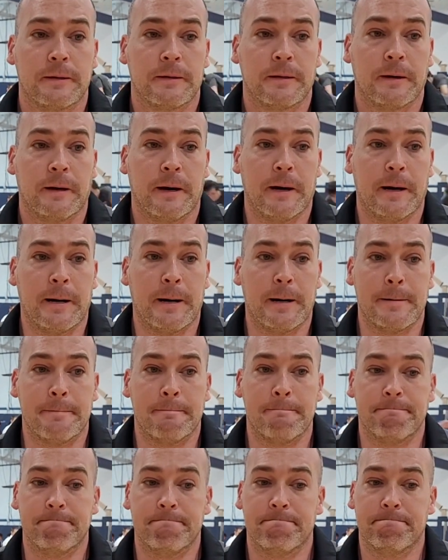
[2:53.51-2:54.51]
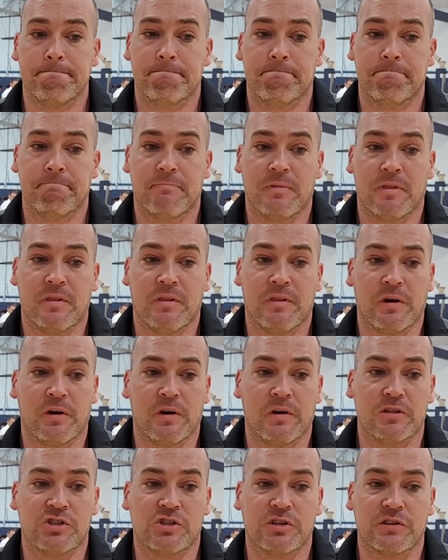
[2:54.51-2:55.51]
um,
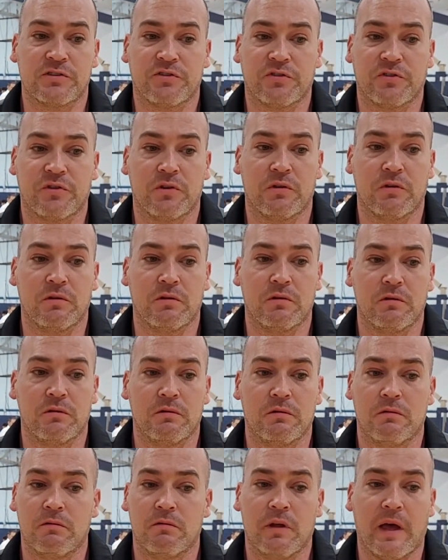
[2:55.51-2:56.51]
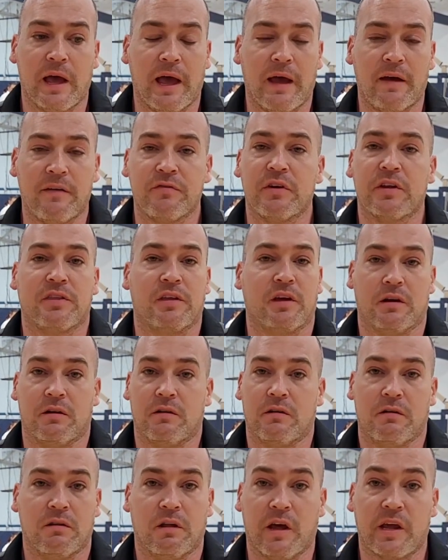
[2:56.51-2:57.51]
the just everything.
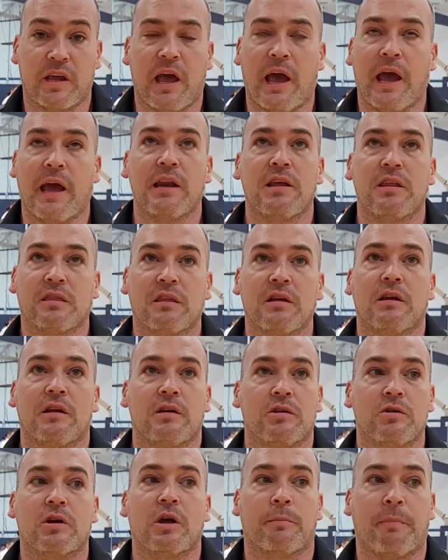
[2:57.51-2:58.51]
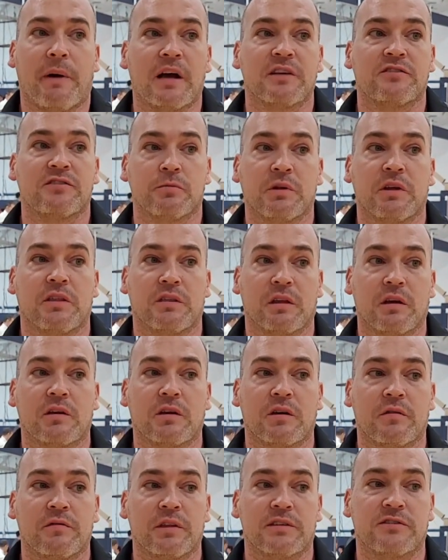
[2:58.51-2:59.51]
Like anything that you could possibly think
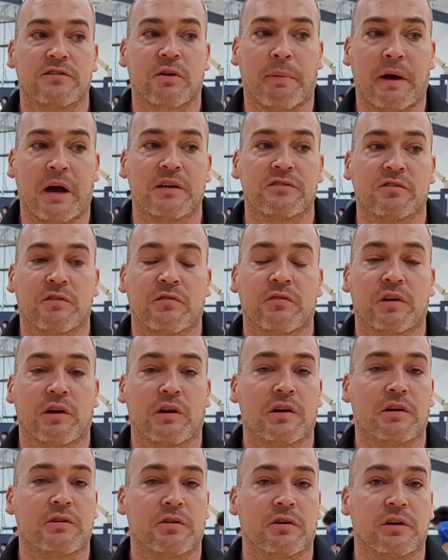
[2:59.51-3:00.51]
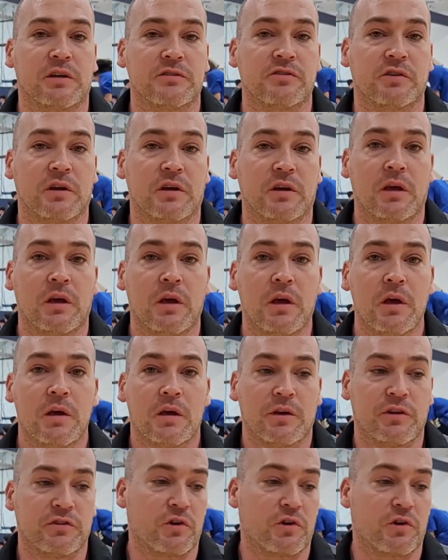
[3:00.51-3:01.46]
of that's a positive characteristic is